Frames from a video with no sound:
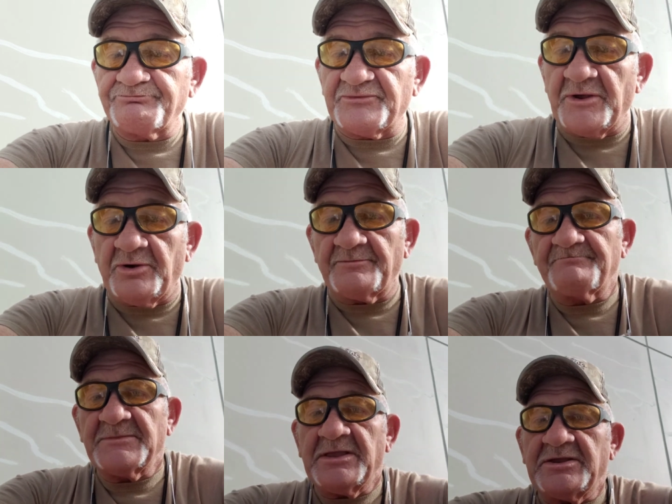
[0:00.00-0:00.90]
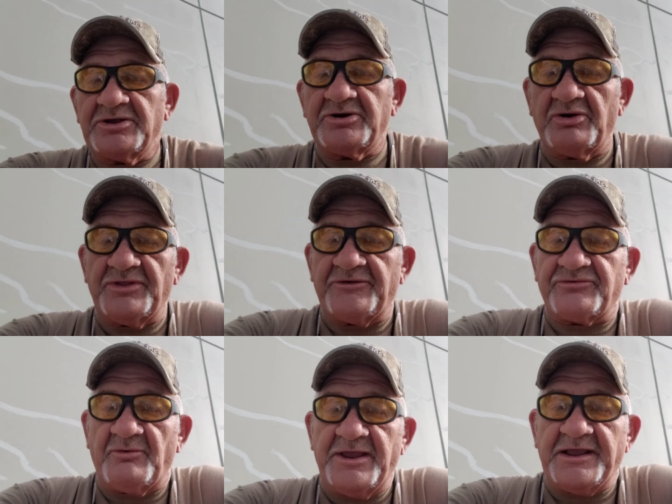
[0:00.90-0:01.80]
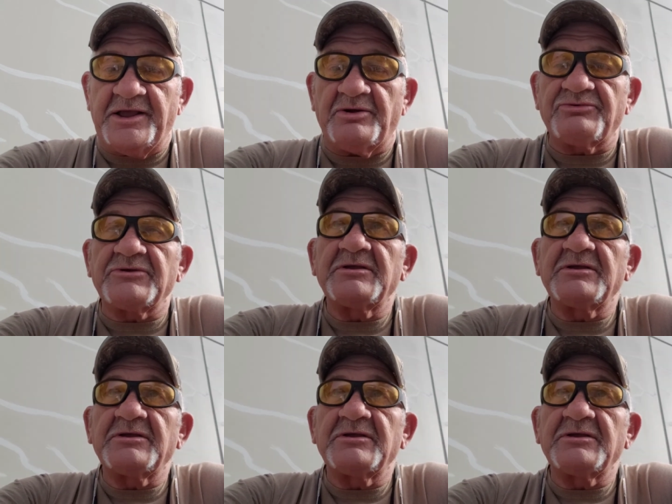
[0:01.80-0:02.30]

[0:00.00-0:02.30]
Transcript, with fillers: So, you know, that's the way it goes.